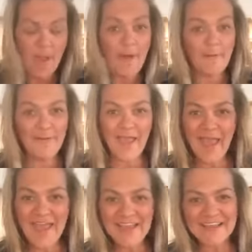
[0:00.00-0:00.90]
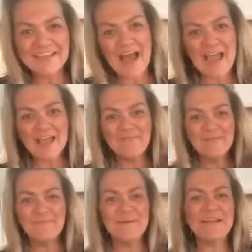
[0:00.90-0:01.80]
Okay, hi
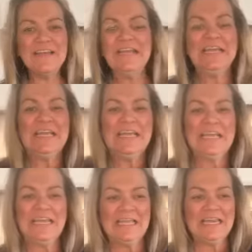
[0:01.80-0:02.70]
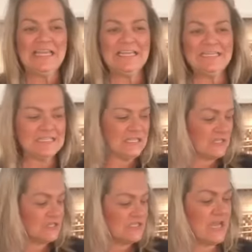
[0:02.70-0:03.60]
everyone. It is
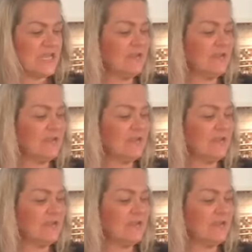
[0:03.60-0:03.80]
Thursday.